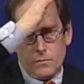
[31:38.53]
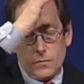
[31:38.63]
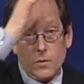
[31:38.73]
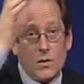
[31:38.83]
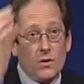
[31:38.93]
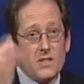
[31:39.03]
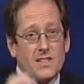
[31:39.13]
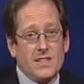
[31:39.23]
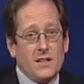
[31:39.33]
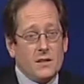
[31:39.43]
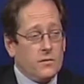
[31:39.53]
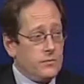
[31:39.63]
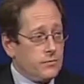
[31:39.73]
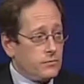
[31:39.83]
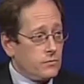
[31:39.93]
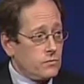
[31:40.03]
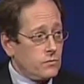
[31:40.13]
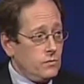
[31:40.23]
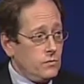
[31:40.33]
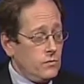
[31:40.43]
When I was a kid,
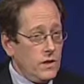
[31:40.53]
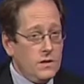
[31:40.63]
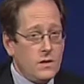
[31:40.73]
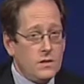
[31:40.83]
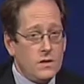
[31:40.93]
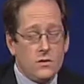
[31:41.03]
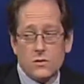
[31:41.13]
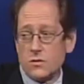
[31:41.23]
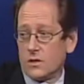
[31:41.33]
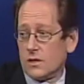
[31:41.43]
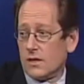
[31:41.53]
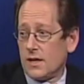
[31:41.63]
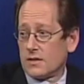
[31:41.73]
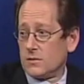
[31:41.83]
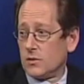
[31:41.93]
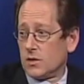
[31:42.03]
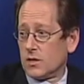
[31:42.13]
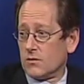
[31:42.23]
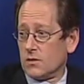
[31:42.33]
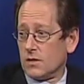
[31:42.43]
they said you should drink a glass of milk
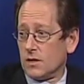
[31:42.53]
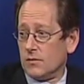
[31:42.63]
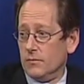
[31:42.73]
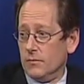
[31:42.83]
every day.